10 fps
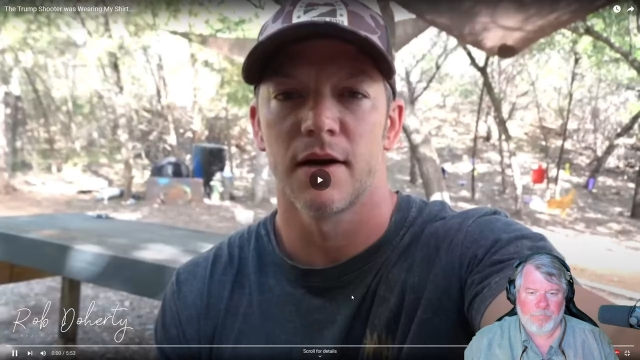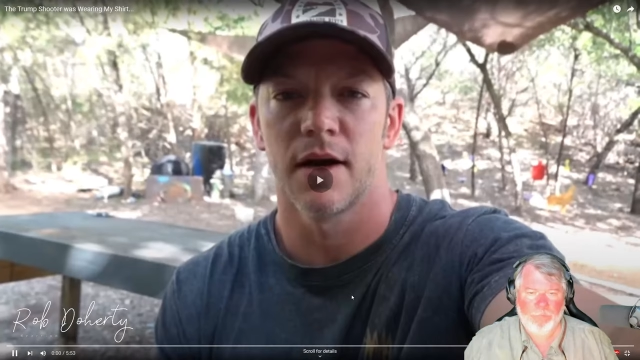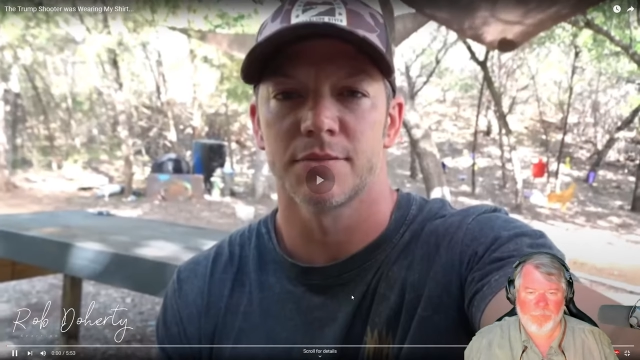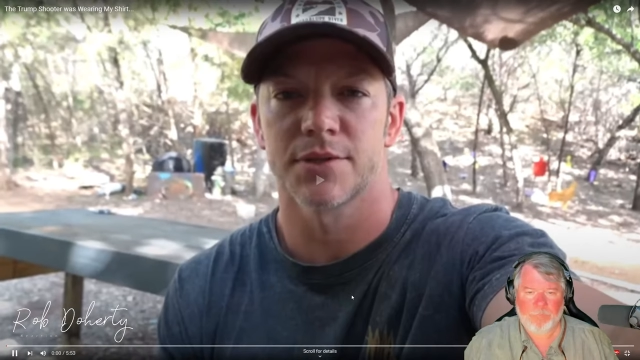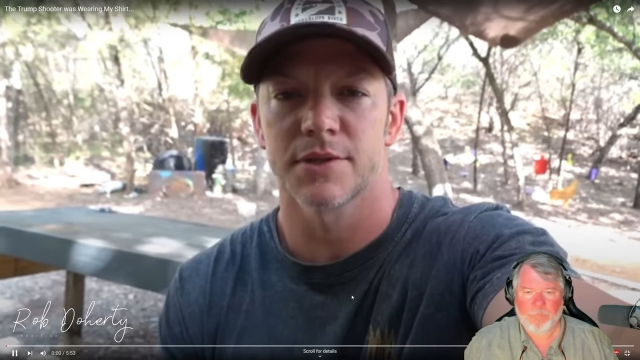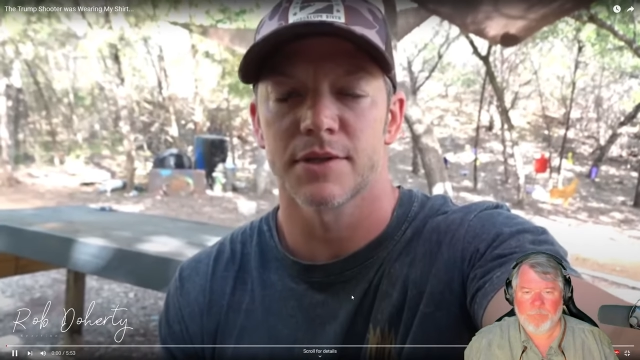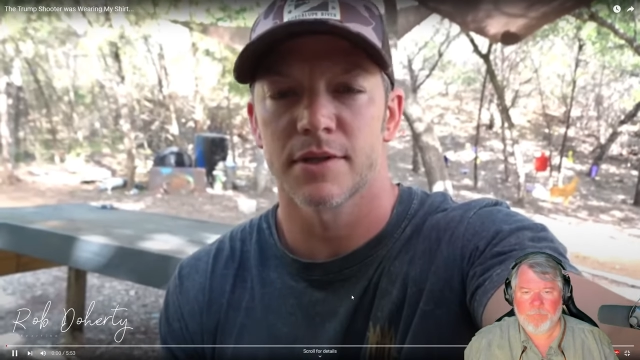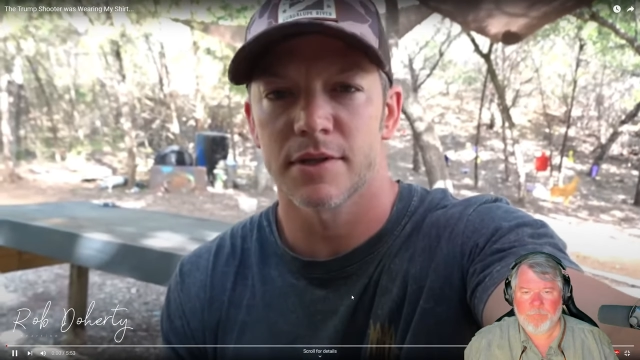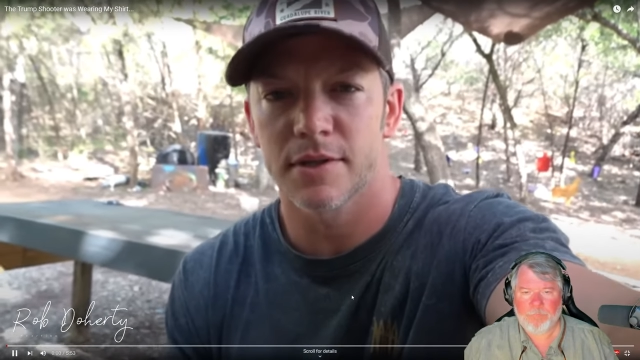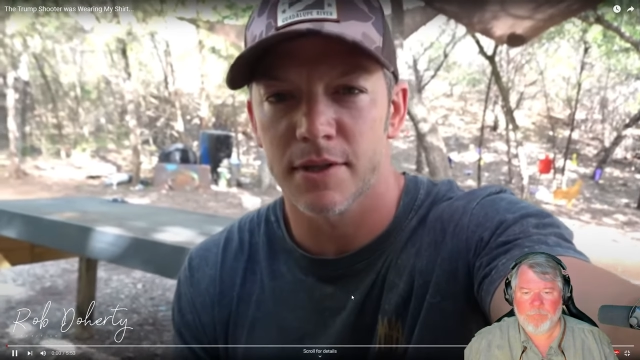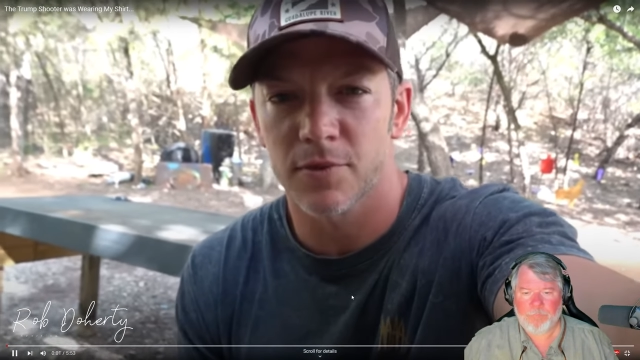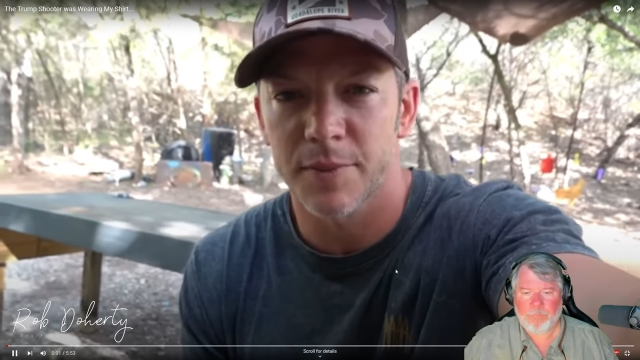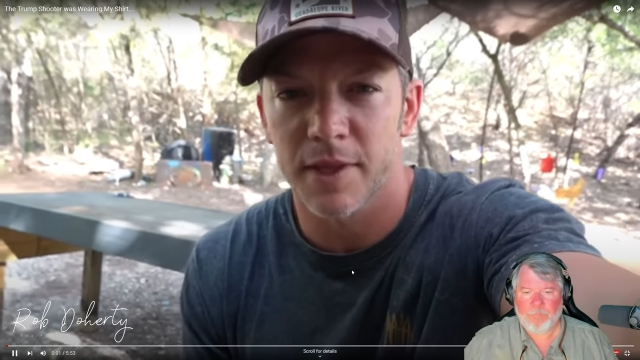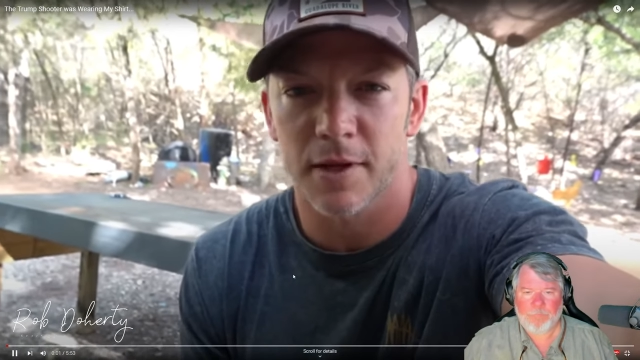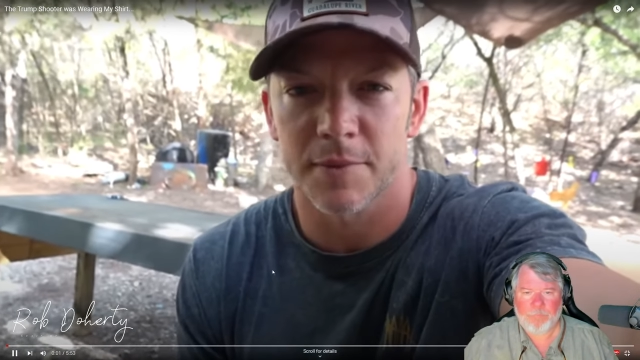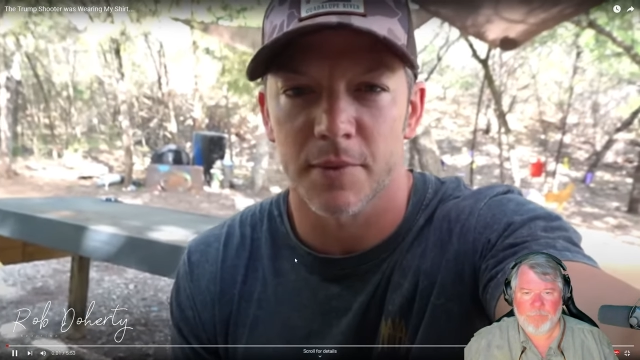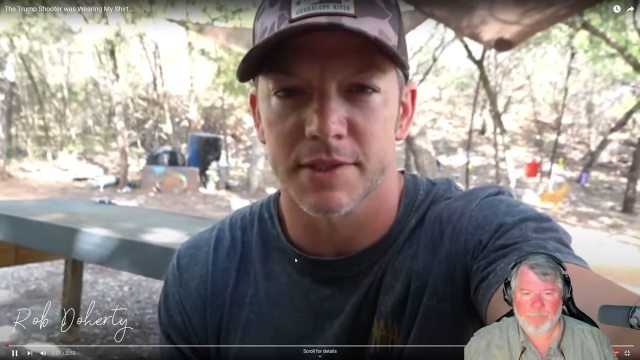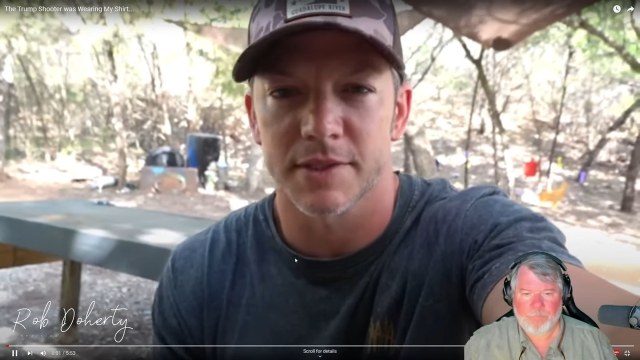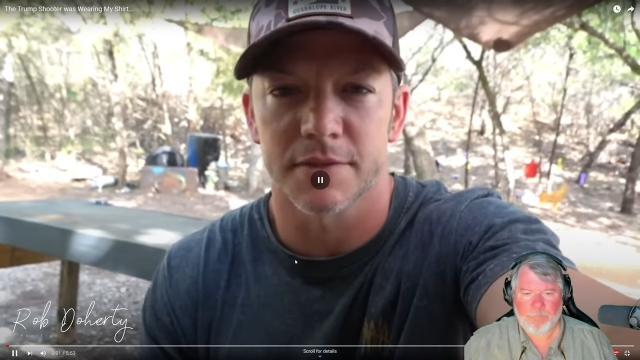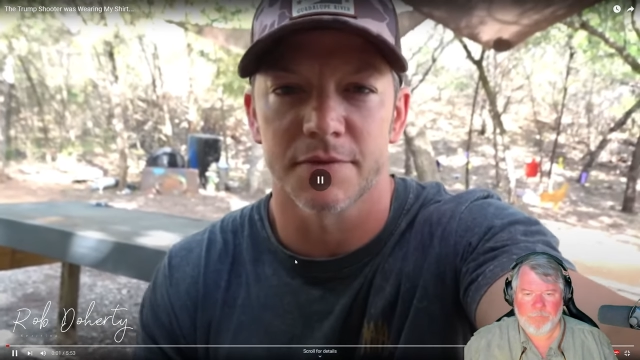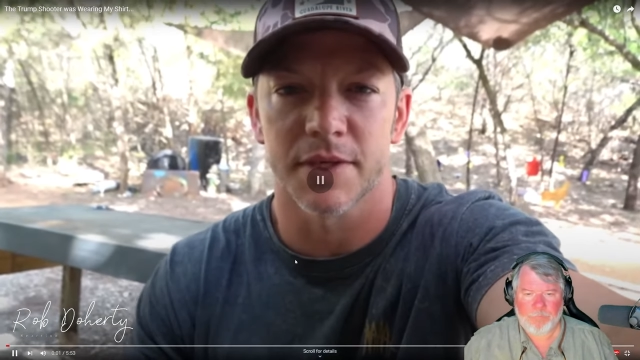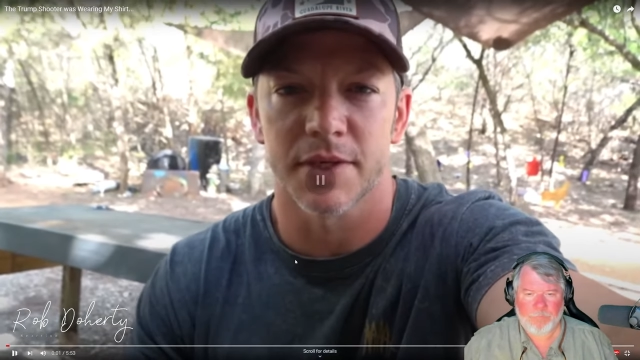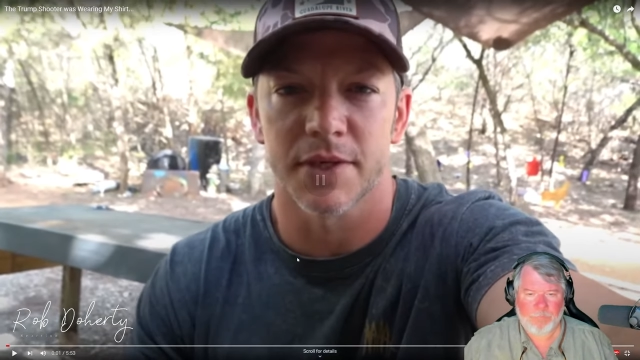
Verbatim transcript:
Speaker 1: I'm sure there will be a lot of people watching this video.